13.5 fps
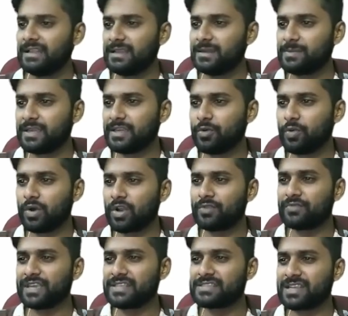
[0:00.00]
Let me give one of
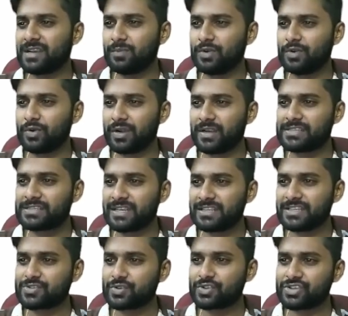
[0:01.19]
the example to understand
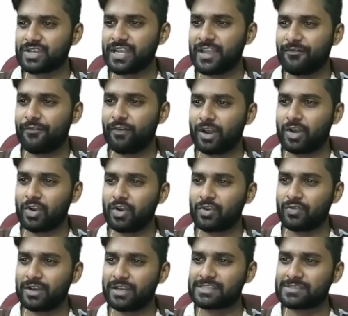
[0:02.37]
this question. If
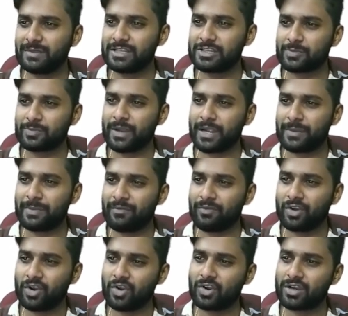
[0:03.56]
101 is multiplied by
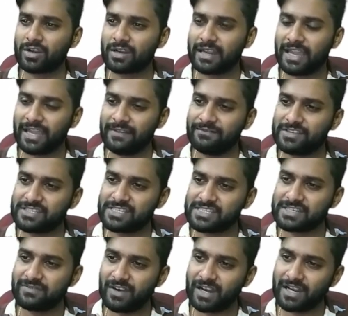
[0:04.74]
109, which is
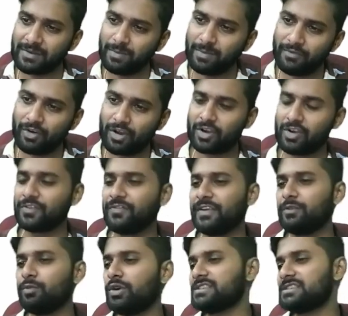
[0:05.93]
divided by
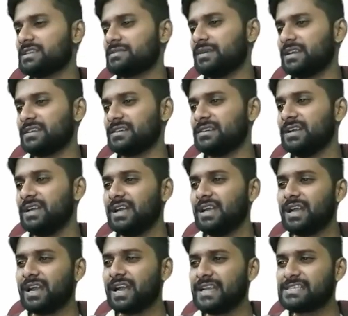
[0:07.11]
105, what is a reminder?
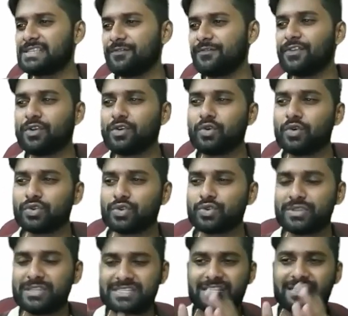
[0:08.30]
Guys, if you go through
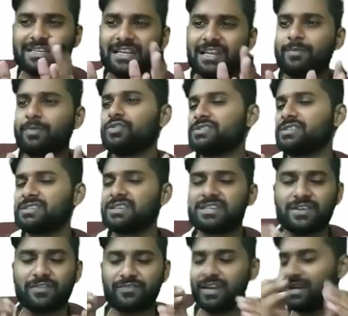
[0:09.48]
the general procedure,
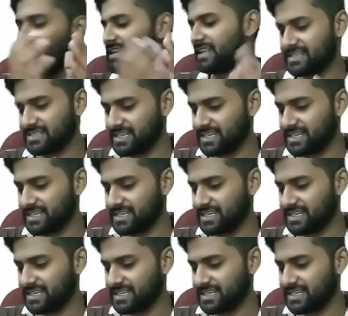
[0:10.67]
definitely takes